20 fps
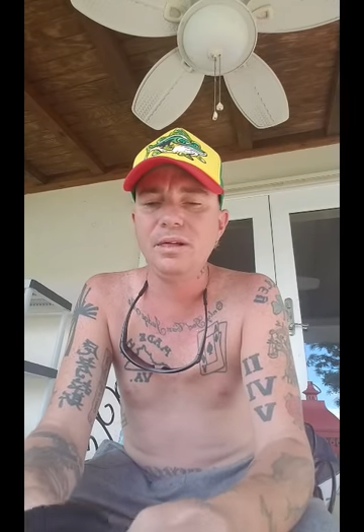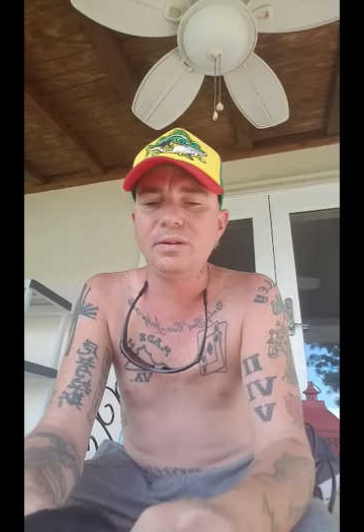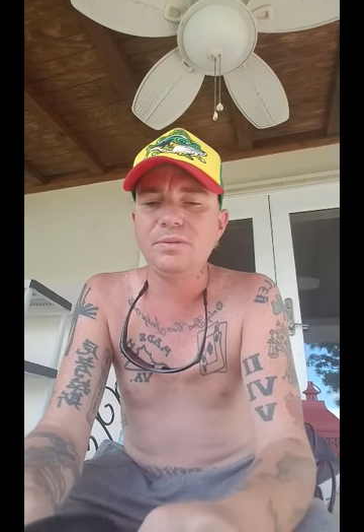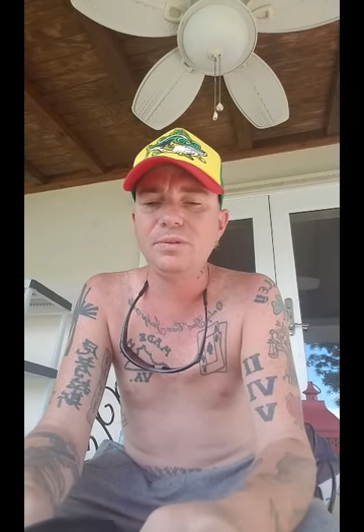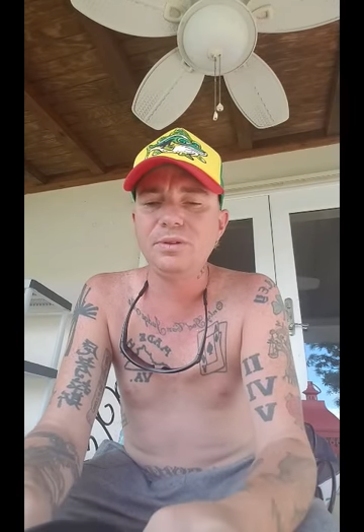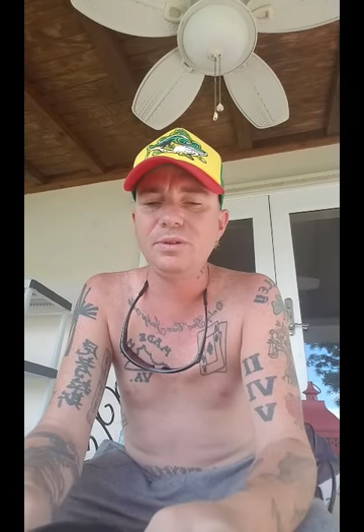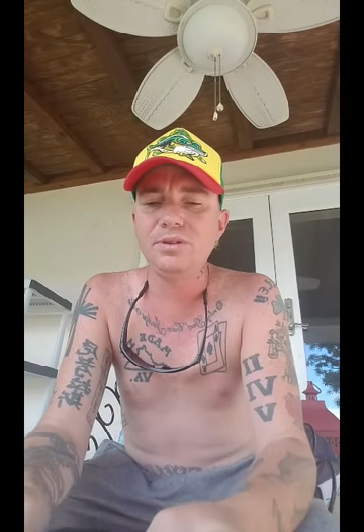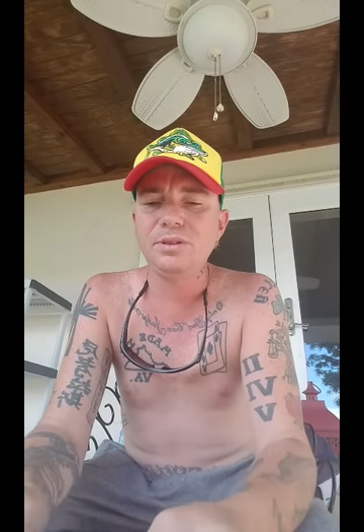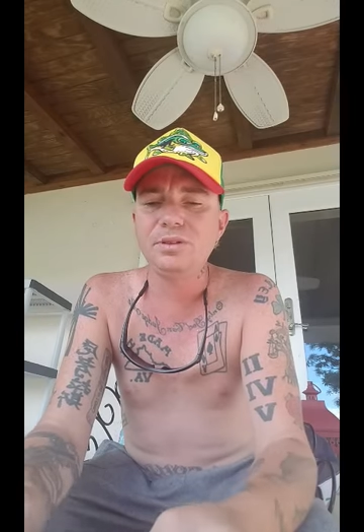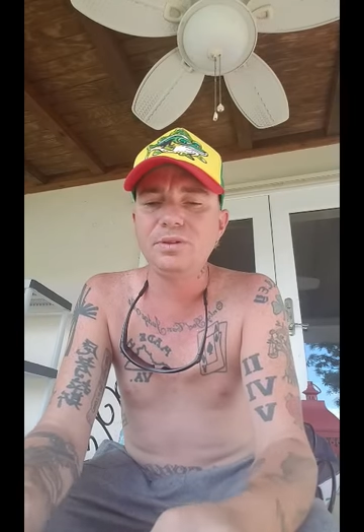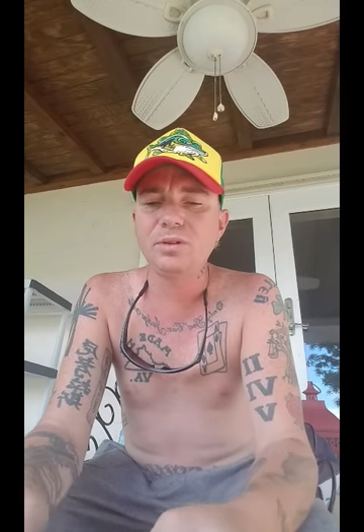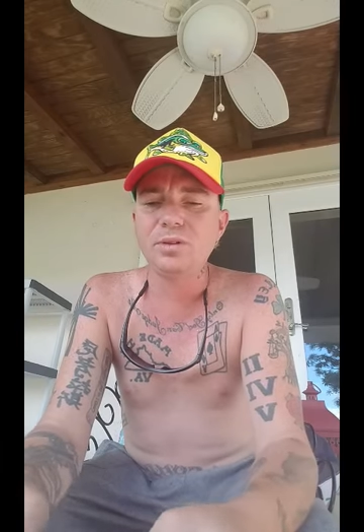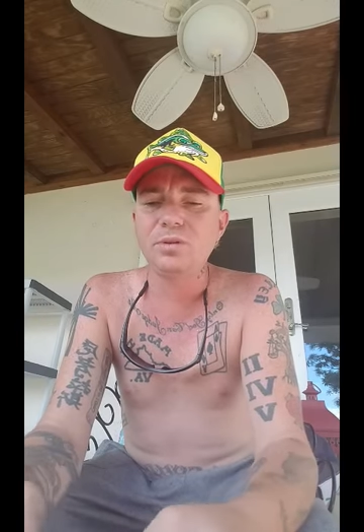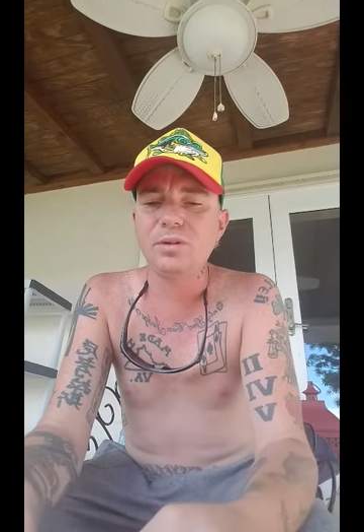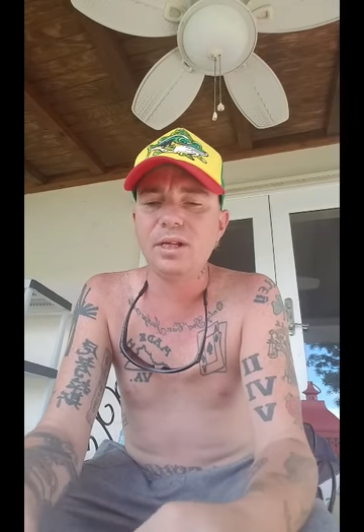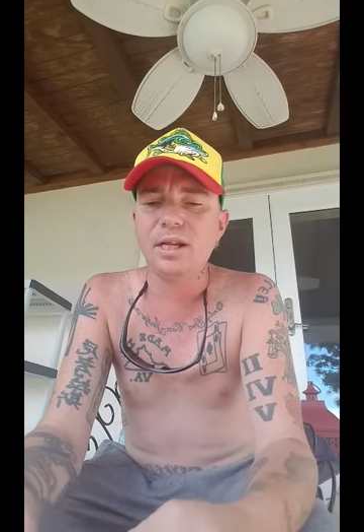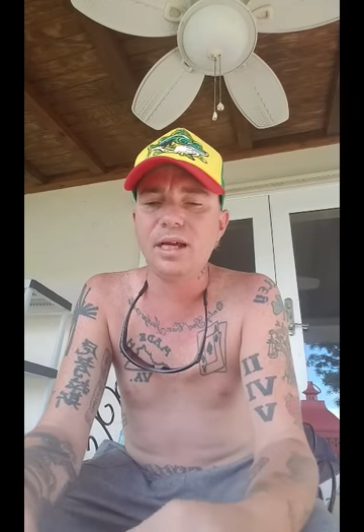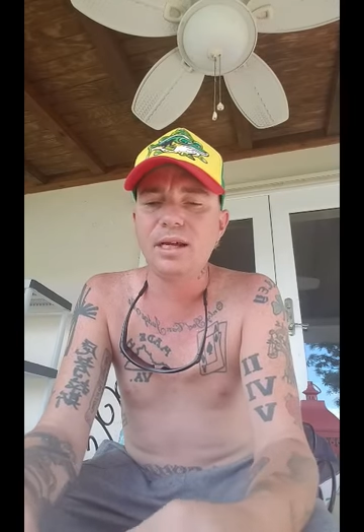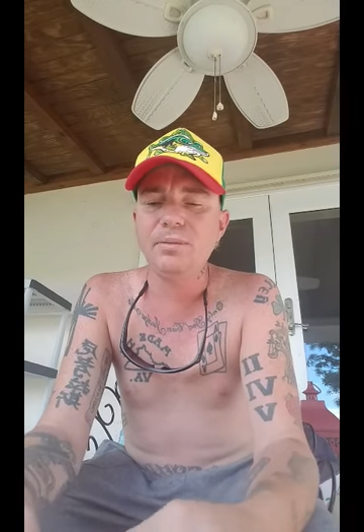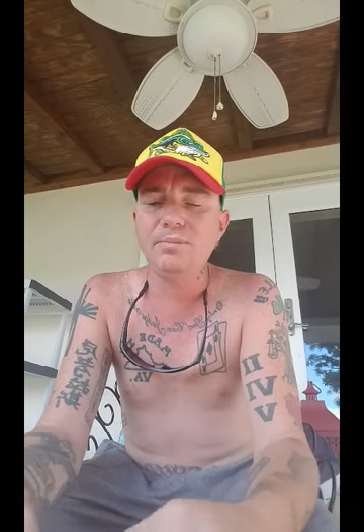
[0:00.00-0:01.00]
if you're just
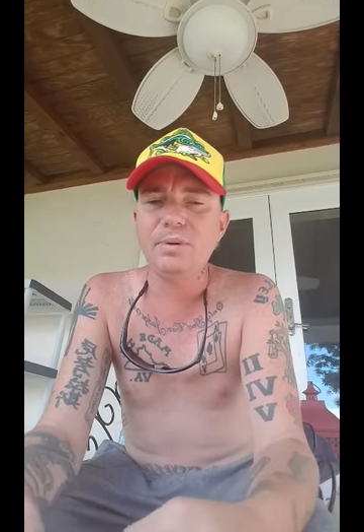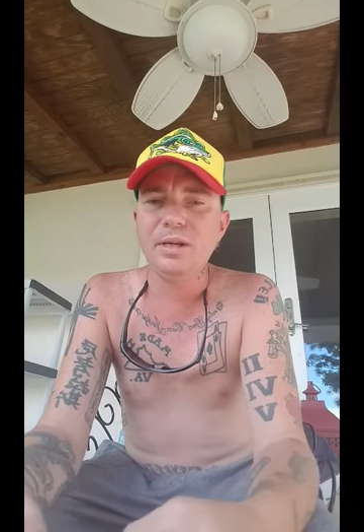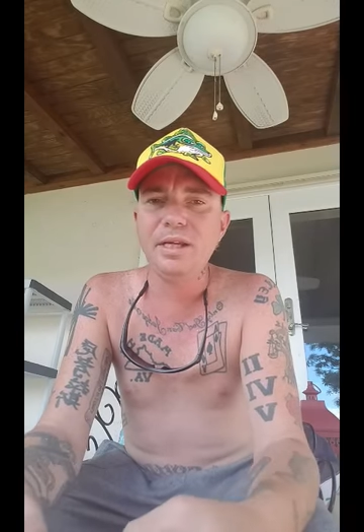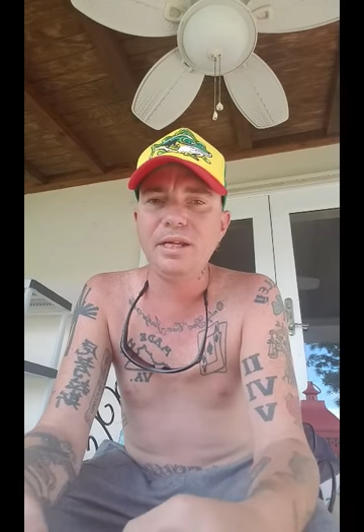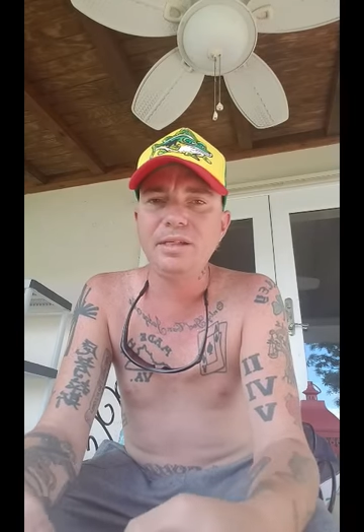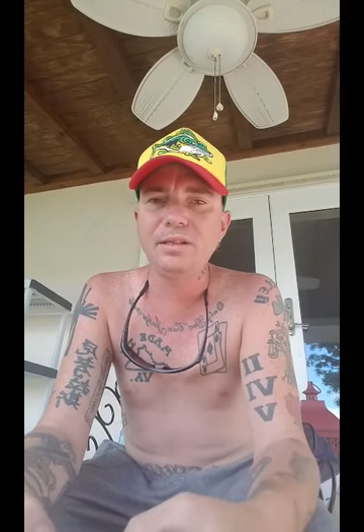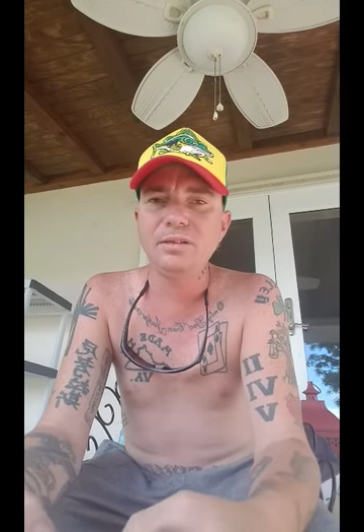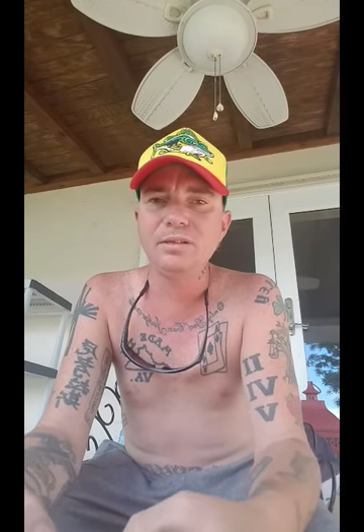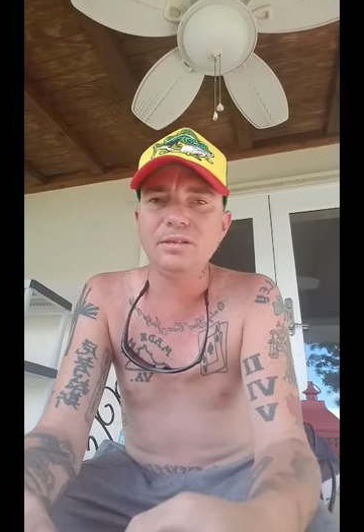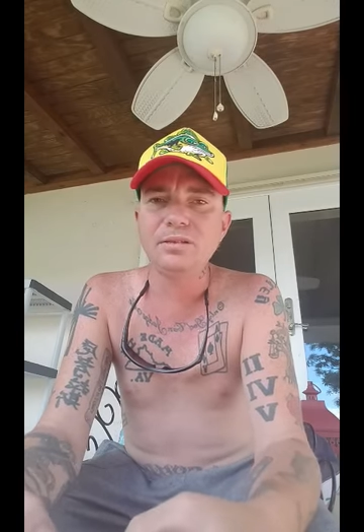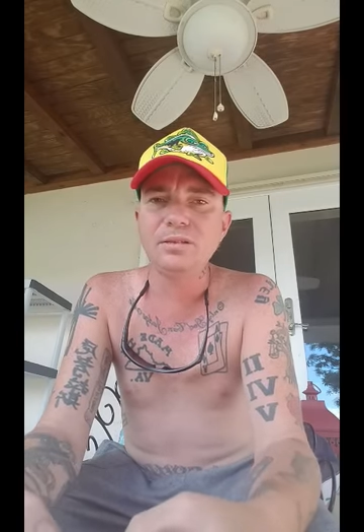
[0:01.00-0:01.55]
throwing live bait